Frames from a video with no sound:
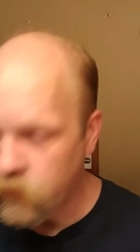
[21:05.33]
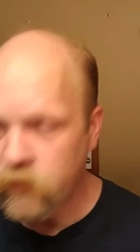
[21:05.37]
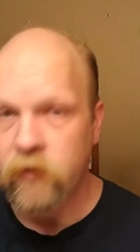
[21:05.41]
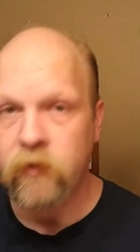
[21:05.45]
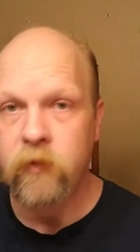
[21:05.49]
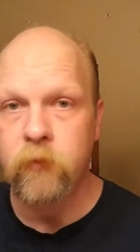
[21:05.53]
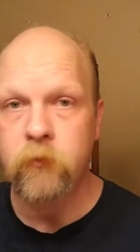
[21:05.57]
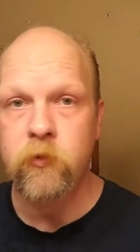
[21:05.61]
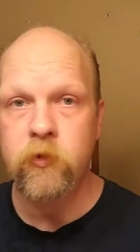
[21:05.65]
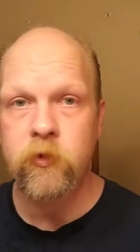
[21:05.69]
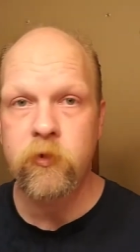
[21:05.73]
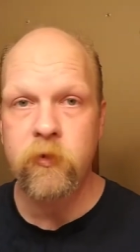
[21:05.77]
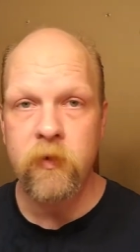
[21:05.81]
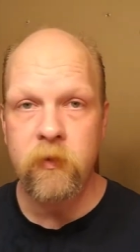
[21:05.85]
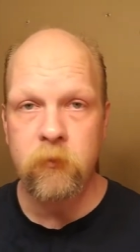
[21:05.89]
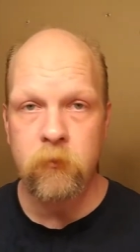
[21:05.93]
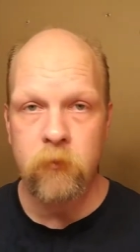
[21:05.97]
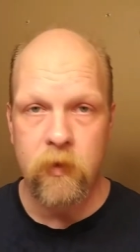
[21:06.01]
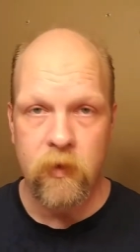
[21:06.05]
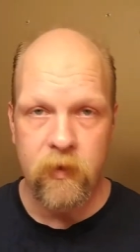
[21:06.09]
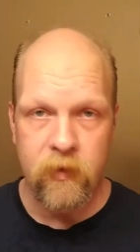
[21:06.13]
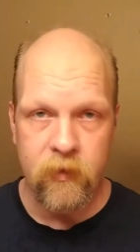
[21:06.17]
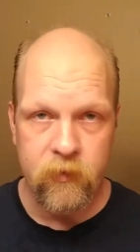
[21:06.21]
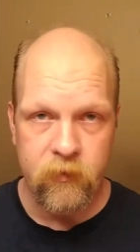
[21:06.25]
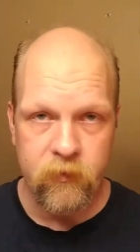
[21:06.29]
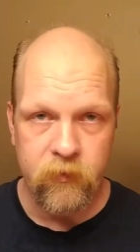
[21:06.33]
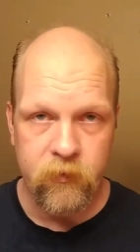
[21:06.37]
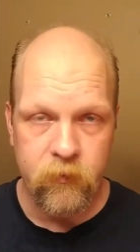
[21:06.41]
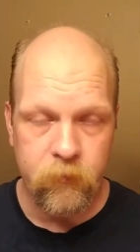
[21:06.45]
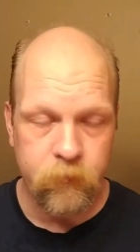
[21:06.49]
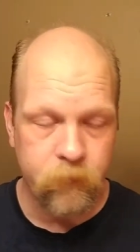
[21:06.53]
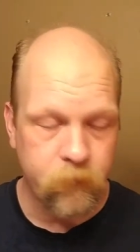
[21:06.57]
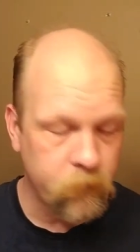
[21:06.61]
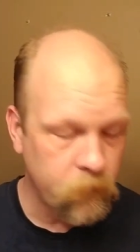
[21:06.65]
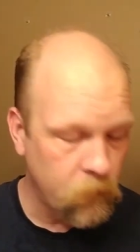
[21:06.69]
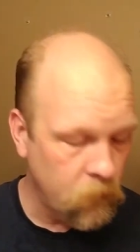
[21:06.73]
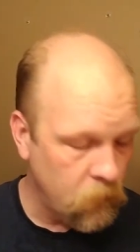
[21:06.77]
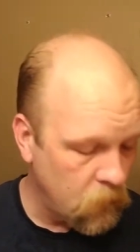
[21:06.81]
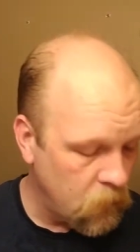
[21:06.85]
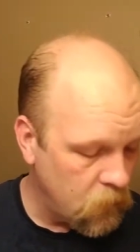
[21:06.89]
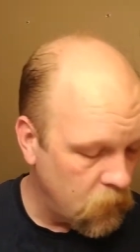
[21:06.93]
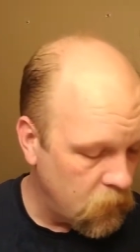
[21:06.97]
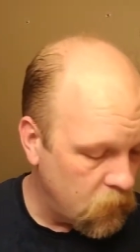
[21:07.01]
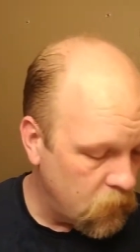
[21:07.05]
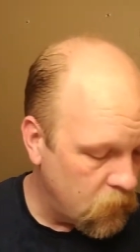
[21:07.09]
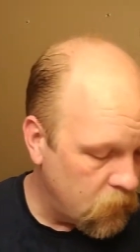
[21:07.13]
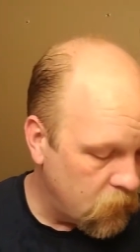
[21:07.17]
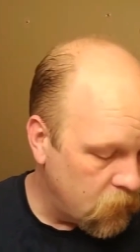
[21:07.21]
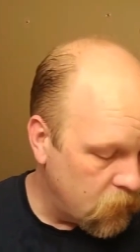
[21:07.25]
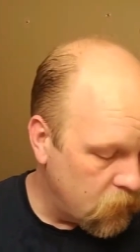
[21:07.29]
one of them trig blades.
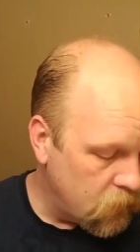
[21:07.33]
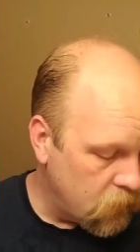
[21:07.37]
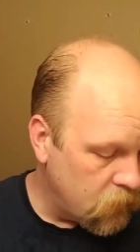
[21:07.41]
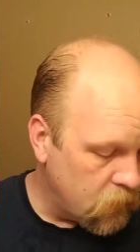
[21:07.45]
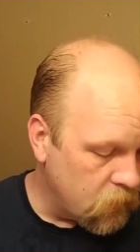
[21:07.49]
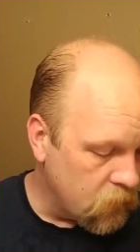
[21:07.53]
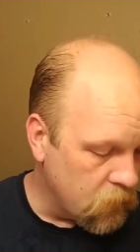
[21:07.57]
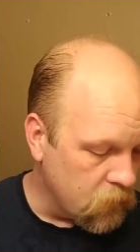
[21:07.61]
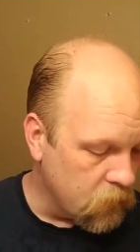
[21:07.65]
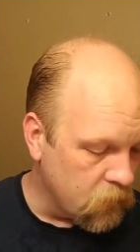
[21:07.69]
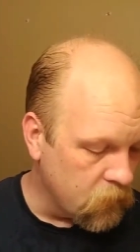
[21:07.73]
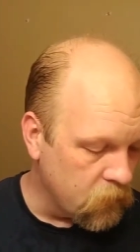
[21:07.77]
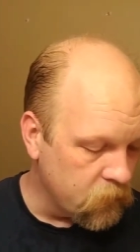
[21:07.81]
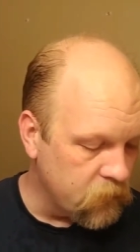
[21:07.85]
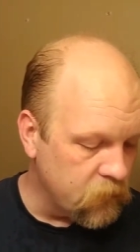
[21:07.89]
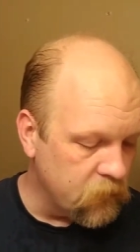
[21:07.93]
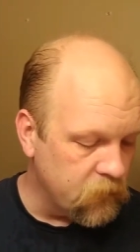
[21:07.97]
Uh,